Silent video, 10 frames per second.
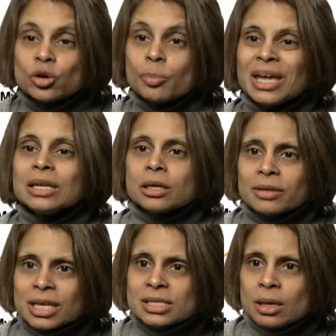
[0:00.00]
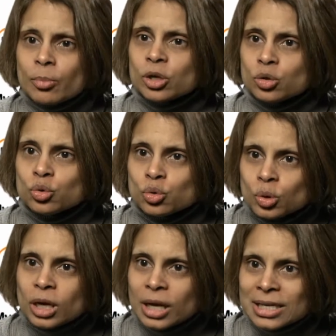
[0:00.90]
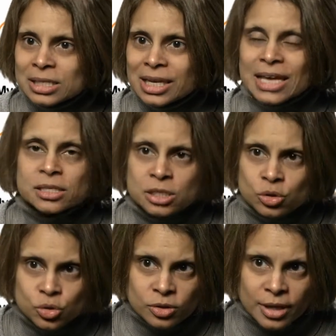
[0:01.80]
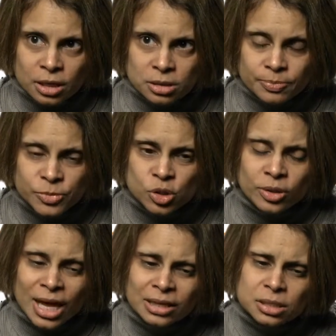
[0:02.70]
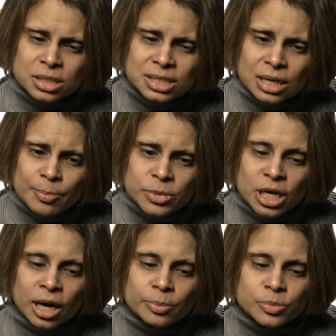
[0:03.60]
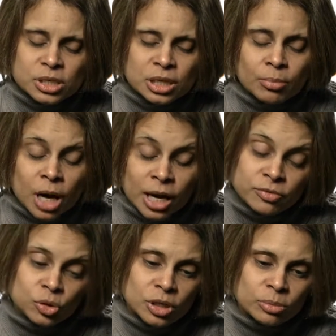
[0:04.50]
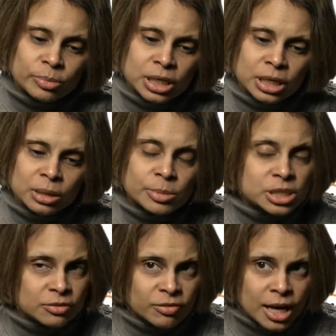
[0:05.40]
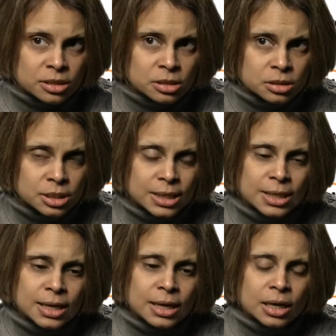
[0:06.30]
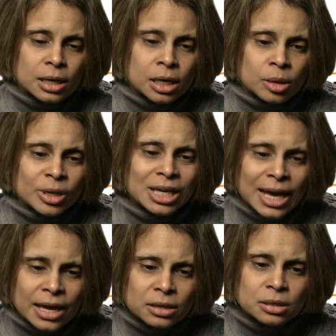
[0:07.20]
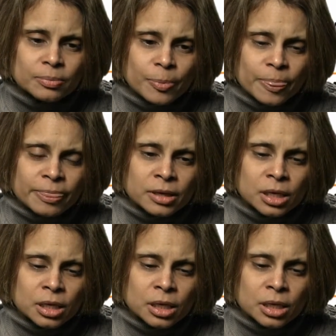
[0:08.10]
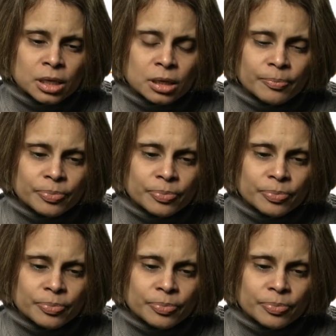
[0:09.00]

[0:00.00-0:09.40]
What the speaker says: opinion than someone who is less used to that. So that sometimes, in my view, can be a limiting factor. But again, the